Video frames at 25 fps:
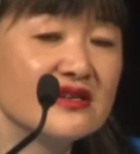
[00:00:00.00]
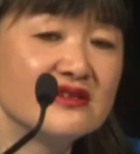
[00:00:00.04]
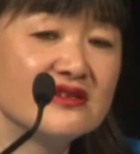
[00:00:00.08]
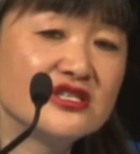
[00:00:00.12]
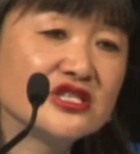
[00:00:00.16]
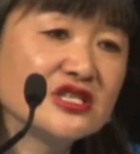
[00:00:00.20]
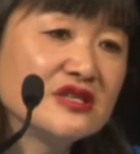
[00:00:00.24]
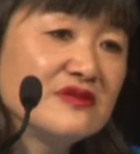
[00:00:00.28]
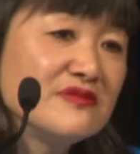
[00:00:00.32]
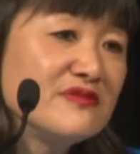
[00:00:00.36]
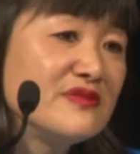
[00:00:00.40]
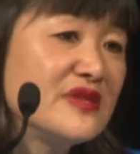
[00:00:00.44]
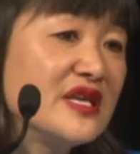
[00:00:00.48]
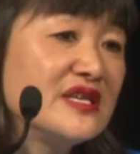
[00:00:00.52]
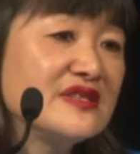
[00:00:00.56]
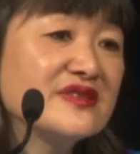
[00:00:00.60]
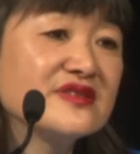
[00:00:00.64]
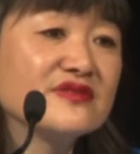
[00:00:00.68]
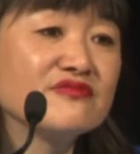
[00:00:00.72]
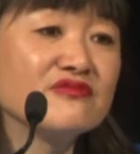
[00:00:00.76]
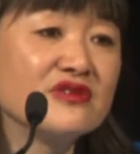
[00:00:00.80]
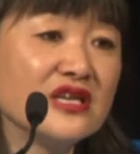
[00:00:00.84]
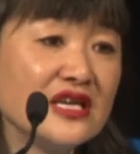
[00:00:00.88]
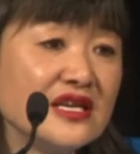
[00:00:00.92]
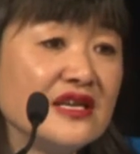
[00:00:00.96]
Jim,
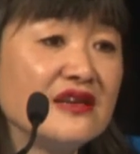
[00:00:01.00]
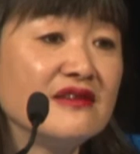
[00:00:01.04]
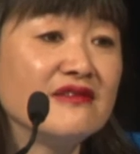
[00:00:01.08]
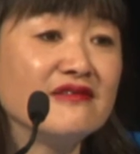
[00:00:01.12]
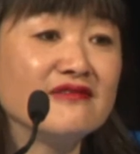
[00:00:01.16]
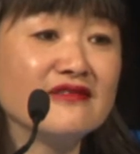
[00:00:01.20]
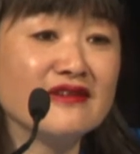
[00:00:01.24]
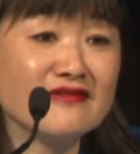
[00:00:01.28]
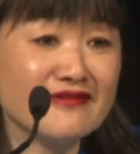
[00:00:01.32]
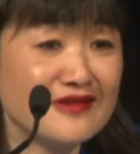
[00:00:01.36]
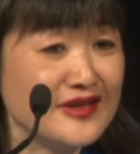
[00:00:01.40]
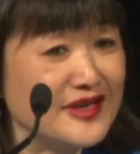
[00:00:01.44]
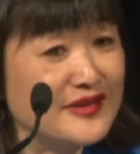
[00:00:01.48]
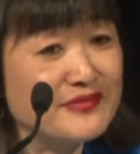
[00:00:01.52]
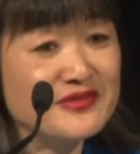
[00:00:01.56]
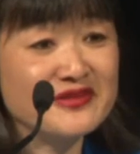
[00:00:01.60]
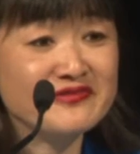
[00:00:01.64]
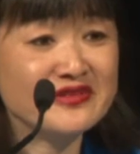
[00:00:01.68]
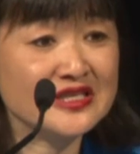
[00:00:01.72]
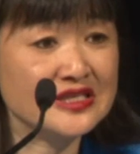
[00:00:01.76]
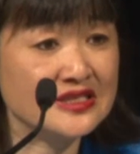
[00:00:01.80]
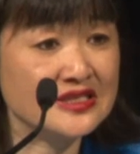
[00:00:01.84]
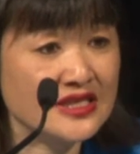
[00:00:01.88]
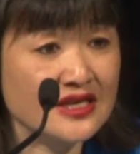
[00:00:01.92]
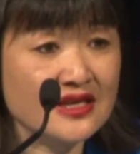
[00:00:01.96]
that's really the theme of
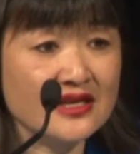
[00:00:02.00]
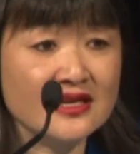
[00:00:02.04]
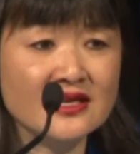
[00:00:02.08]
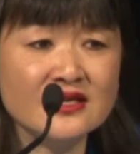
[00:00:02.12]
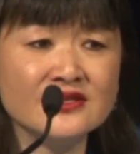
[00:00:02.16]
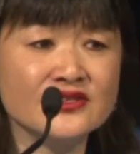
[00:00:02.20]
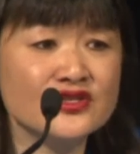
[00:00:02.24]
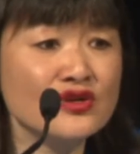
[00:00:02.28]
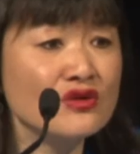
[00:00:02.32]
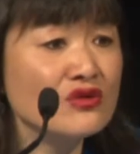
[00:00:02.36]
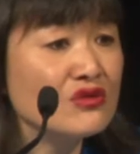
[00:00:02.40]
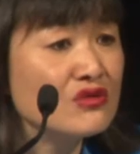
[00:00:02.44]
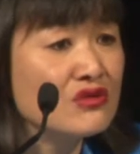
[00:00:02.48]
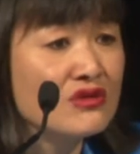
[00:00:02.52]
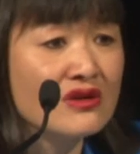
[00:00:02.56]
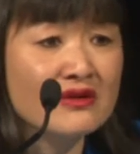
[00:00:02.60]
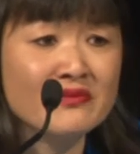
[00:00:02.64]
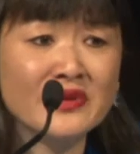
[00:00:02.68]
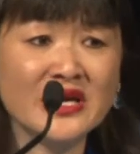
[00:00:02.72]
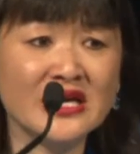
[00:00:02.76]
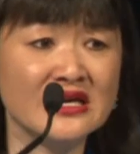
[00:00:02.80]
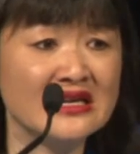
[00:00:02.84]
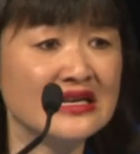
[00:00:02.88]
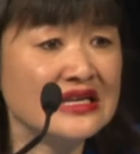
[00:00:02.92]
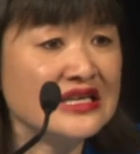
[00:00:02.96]
today. It's all
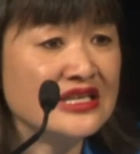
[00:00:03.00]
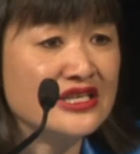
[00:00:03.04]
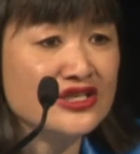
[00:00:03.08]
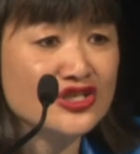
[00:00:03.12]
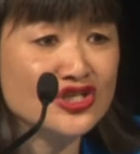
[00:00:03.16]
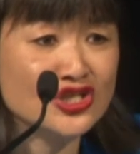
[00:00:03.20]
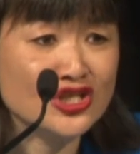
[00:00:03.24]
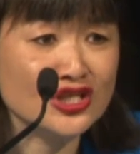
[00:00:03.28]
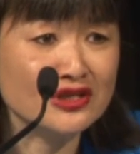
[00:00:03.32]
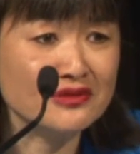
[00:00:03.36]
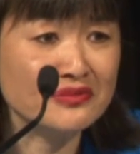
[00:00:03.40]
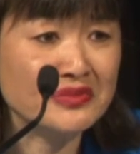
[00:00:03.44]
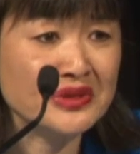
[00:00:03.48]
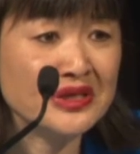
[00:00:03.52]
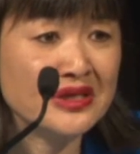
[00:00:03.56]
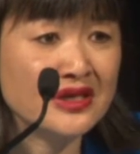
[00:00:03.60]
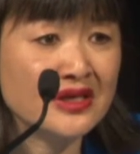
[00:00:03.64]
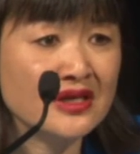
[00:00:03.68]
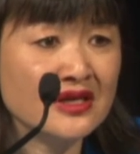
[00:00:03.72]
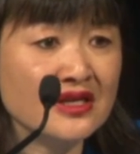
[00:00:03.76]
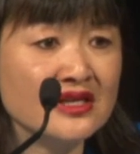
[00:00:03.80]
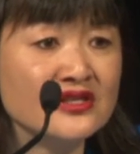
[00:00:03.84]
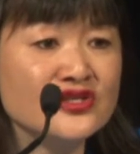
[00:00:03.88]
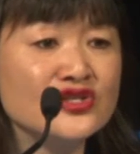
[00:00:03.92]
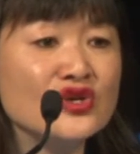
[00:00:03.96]
about leadership.
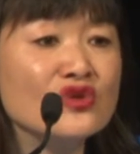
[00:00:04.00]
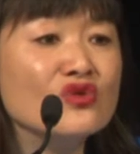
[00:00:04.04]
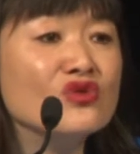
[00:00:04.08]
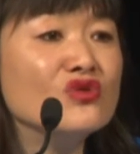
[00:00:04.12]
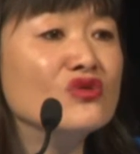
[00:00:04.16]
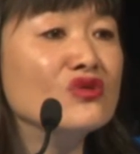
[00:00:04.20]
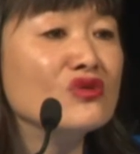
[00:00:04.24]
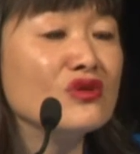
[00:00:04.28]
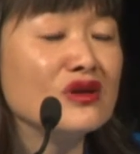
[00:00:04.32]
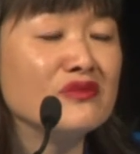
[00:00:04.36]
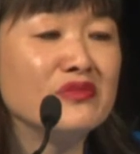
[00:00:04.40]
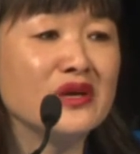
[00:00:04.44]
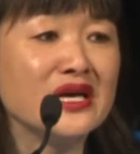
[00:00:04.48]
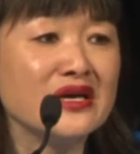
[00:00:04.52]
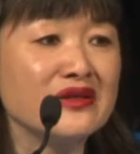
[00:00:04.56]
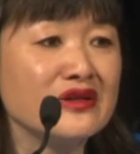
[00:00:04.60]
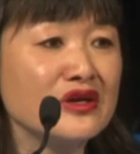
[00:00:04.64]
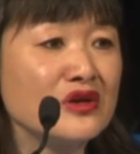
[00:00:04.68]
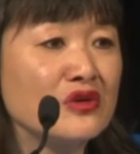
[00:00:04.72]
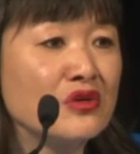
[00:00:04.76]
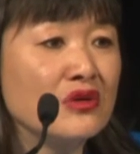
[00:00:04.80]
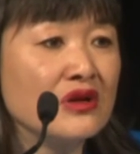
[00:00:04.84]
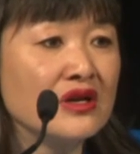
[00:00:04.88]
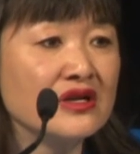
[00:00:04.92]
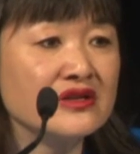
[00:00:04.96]
It's all about the
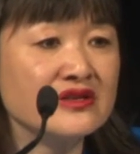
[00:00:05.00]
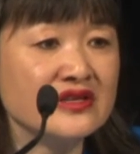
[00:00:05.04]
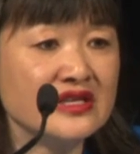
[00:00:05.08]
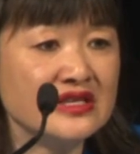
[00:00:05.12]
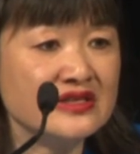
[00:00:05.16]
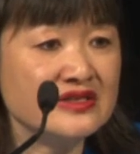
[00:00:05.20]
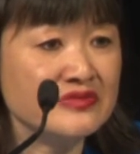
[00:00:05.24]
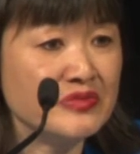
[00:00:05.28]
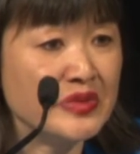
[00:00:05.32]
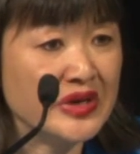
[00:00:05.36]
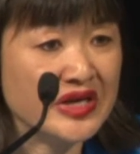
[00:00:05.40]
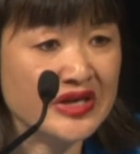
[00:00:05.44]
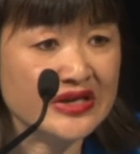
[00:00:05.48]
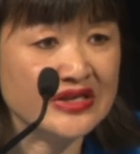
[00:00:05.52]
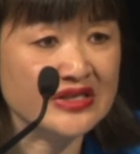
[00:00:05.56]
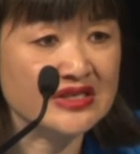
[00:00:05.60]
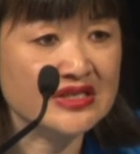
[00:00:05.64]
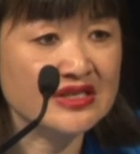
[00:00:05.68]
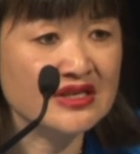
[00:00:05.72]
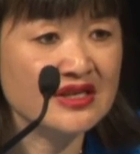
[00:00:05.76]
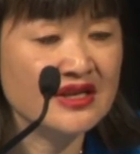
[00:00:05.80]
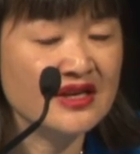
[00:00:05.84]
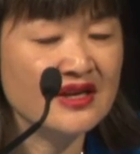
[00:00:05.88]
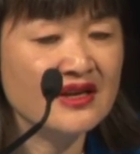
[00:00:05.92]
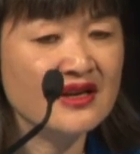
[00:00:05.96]
quality of debate.
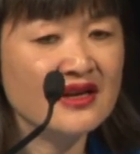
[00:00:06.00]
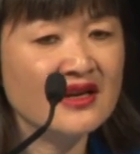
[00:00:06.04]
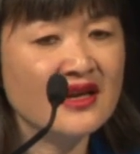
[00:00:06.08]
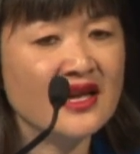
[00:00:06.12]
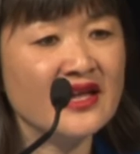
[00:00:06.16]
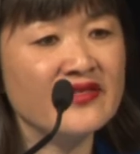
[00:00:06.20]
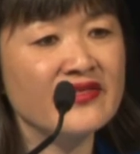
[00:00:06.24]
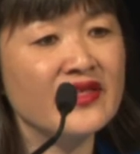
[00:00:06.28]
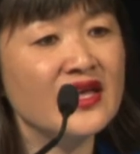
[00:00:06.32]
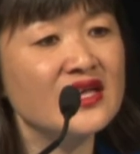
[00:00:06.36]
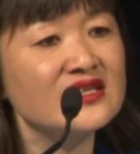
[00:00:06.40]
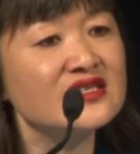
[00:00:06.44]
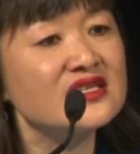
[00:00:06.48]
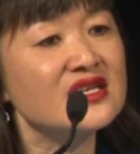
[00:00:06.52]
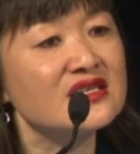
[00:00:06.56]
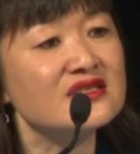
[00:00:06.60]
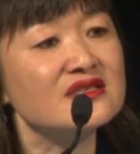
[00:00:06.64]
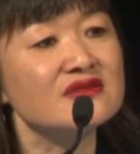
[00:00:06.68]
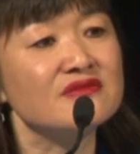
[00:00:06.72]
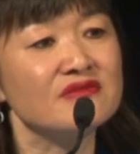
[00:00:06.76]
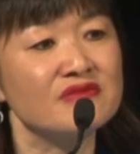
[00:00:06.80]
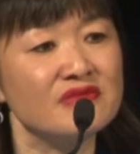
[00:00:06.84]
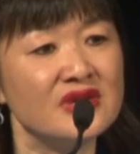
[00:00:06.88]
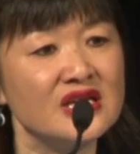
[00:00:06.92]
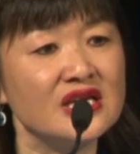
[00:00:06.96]
And that
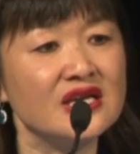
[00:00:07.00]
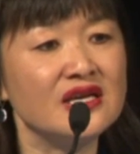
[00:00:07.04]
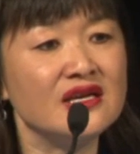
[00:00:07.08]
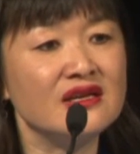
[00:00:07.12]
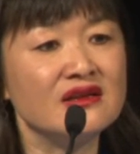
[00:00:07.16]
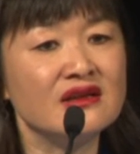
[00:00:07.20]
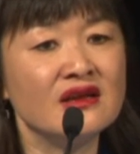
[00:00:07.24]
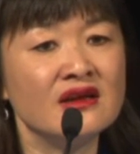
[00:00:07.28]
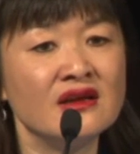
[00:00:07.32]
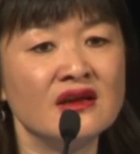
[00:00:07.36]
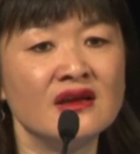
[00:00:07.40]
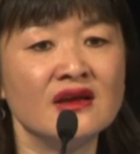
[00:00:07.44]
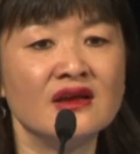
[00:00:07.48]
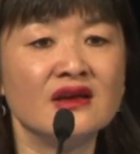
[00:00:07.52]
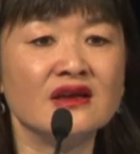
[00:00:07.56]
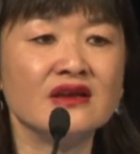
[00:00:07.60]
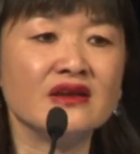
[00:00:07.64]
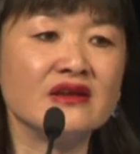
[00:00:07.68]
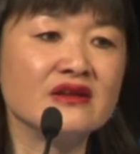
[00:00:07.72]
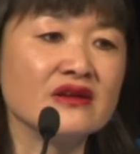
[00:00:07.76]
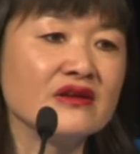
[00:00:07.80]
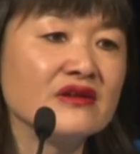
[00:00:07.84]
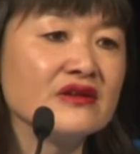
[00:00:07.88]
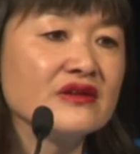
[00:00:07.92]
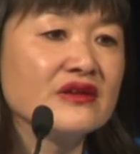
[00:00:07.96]
doesn't mean, you
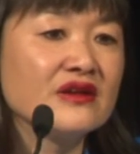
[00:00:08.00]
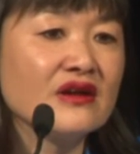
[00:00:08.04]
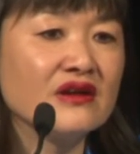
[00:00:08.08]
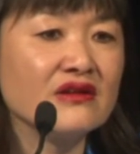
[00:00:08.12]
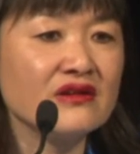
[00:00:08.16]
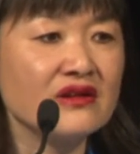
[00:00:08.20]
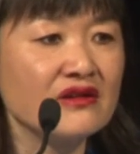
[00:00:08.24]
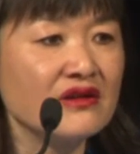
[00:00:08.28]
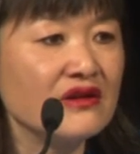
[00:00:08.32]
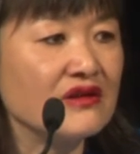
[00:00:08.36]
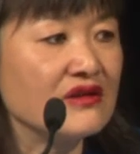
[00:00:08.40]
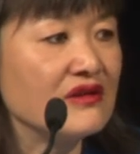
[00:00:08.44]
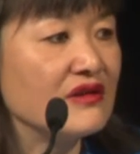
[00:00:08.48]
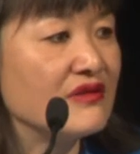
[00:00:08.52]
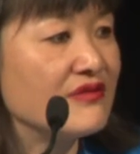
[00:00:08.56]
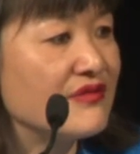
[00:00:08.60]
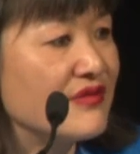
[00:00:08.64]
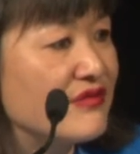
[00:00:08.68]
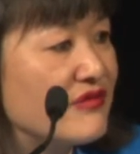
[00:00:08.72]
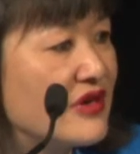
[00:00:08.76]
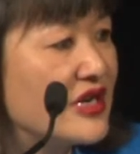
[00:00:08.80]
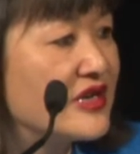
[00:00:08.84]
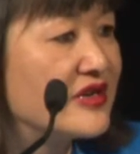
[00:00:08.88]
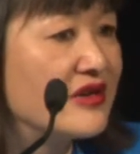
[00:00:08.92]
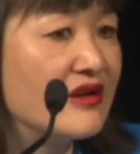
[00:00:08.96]
know, going on
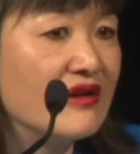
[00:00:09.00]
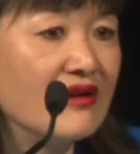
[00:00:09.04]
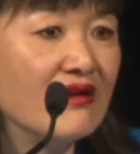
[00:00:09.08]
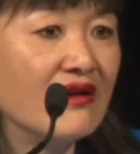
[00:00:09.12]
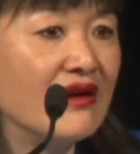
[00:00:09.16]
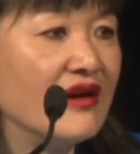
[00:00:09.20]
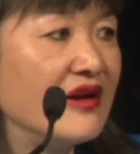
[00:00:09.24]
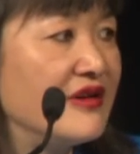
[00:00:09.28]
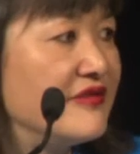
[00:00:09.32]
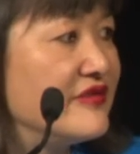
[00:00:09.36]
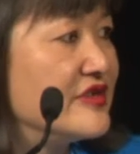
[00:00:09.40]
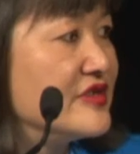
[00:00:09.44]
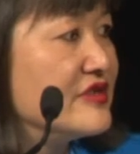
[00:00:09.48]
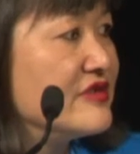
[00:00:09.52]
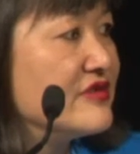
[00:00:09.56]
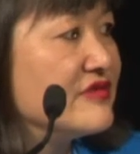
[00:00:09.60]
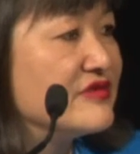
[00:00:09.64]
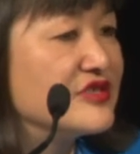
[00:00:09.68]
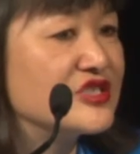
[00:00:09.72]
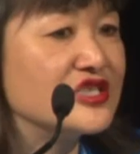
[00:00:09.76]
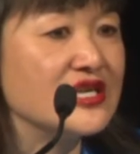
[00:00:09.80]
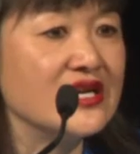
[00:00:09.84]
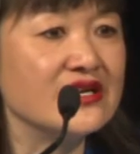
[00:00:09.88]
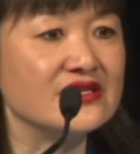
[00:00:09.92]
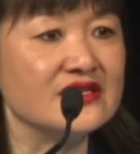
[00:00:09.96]
Radio Live and
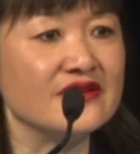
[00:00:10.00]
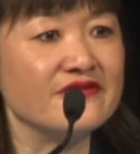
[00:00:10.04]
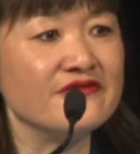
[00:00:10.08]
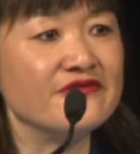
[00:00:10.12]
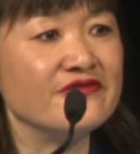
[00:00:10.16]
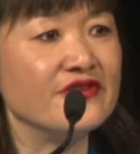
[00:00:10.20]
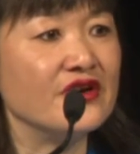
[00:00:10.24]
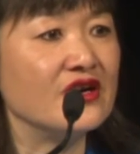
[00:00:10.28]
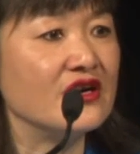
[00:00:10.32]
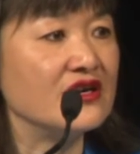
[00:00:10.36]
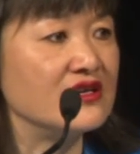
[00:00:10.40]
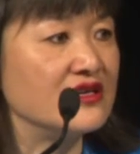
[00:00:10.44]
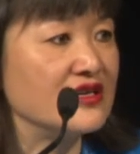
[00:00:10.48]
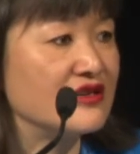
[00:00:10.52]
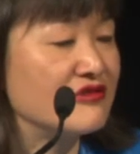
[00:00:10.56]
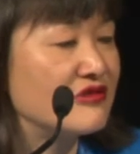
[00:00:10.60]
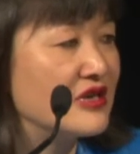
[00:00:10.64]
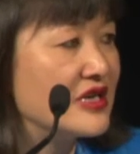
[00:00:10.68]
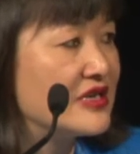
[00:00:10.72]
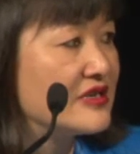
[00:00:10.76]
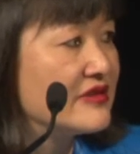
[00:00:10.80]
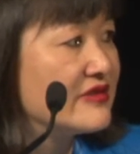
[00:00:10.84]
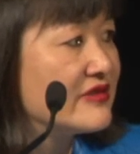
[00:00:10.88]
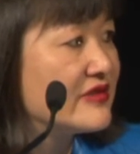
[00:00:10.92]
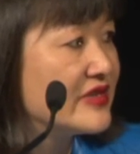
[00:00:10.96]
shouting fire in a
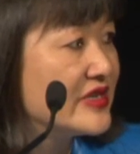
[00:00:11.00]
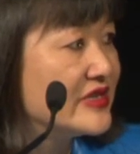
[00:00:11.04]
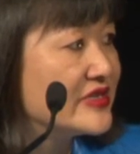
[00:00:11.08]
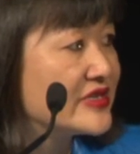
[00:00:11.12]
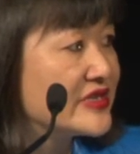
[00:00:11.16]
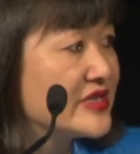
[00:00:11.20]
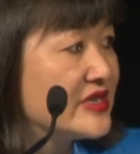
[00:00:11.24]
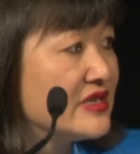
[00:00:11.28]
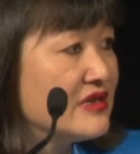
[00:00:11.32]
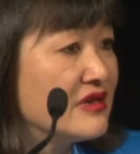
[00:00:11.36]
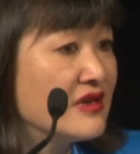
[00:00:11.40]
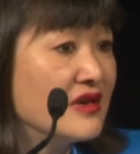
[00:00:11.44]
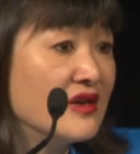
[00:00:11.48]
crowded theatre.